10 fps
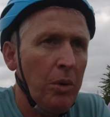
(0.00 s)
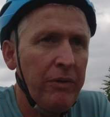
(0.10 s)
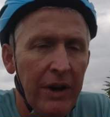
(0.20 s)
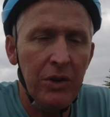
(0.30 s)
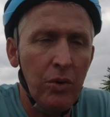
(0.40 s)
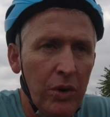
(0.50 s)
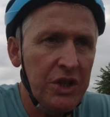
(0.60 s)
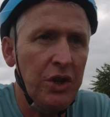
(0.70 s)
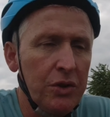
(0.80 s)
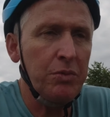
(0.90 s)
We've had no
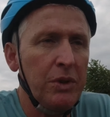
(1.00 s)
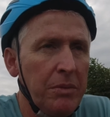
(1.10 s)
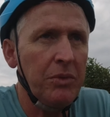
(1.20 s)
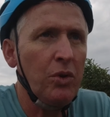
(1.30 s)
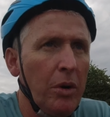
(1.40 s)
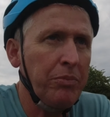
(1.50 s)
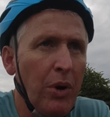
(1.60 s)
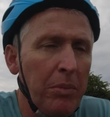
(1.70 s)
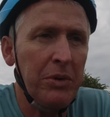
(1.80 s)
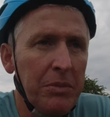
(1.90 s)
issues with them, no
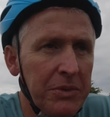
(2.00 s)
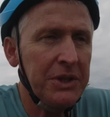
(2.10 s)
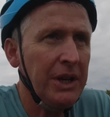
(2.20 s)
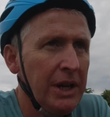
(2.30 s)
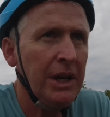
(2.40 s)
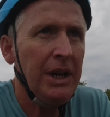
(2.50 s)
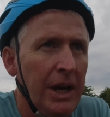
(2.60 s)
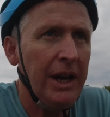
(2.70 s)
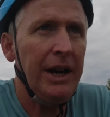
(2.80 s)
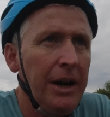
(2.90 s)
problems.
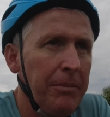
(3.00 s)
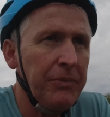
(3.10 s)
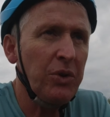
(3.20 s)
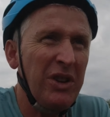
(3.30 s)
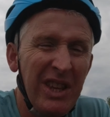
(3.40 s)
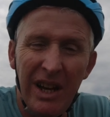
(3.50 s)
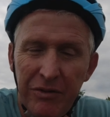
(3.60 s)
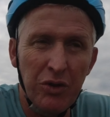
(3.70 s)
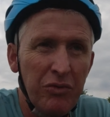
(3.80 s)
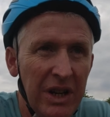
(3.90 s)
The only thing
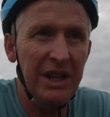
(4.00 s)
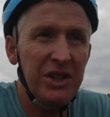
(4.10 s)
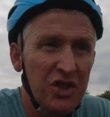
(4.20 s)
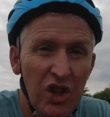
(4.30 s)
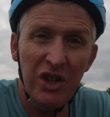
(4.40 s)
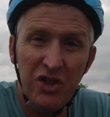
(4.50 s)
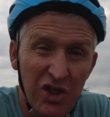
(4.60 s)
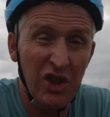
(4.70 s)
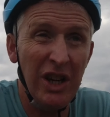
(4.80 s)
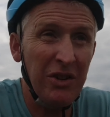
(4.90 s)
I've done really is change the
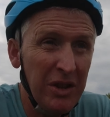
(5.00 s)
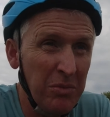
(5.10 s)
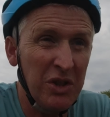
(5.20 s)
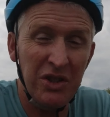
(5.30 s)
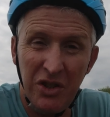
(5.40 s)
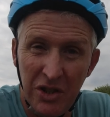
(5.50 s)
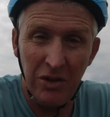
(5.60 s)
chain on them, which is just